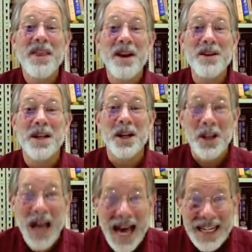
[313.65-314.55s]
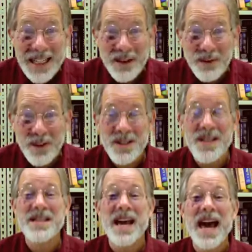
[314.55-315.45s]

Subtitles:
There's a lot of differences